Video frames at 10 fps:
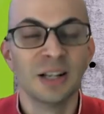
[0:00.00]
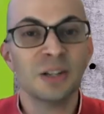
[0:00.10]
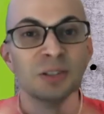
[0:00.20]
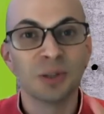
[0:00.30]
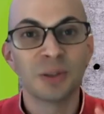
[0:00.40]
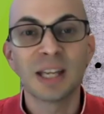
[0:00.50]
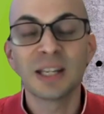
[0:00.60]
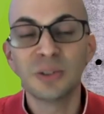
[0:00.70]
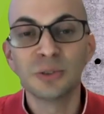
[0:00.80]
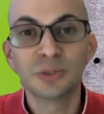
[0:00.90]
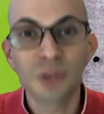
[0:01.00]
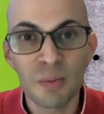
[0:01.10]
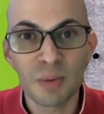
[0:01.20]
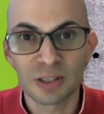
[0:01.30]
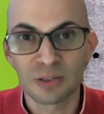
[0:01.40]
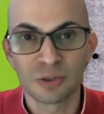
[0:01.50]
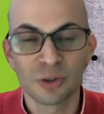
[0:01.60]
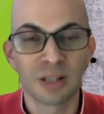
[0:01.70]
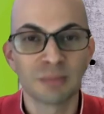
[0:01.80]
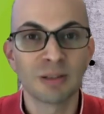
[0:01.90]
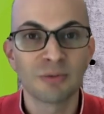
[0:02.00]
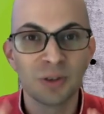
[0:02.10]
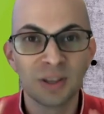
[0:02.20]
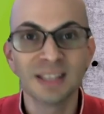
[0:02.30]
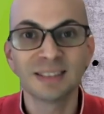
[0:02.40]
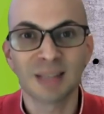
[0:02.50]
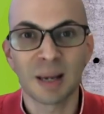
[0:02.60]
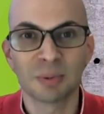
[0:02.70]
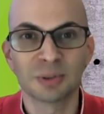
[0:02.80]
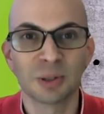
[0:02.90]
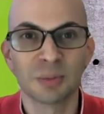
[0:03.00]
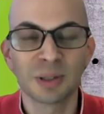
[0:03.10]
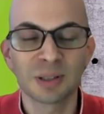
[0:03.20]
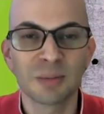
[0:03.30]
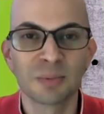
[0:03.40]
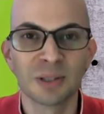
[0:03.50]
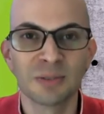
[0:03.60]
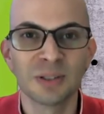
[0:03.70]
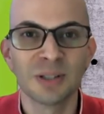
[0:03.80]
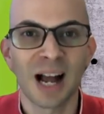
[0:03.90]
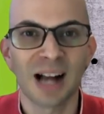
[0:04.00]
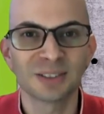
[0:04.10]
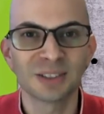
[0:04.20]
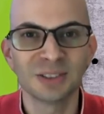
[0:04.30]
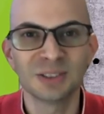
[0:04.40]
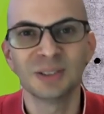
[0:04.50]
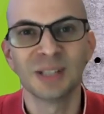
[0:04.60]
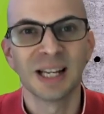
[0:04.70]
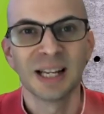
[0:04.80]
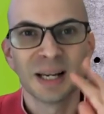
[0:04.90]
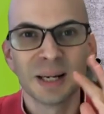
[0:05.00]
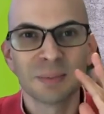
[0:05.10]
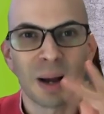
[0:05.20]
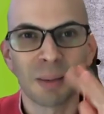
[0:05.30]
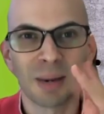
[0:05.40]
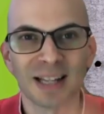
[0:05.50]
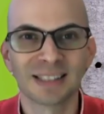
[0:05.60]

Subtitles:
So thank you so much for joining me for this episode of Book Club Preview. I'll see you soon. Bye-bye.